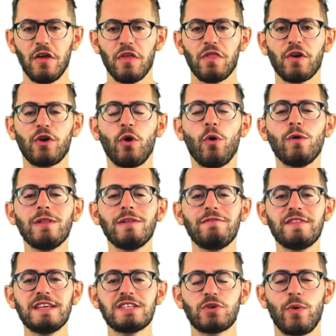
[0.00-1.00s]
The goal
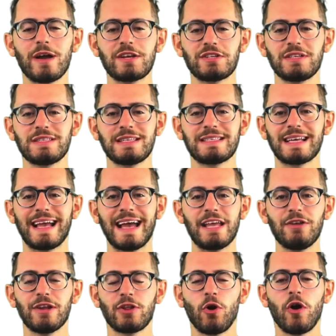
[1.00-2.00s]
of these questions is to
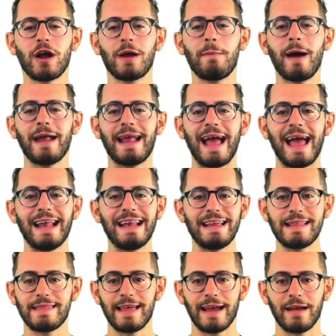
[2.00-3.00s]
get you to talk about
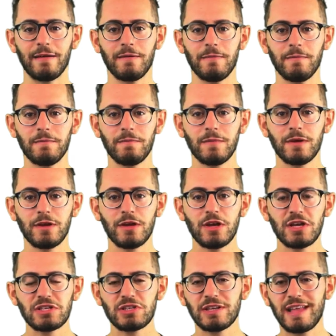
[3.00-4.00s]
anything.
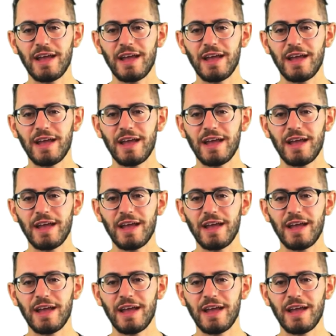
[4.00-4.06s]
So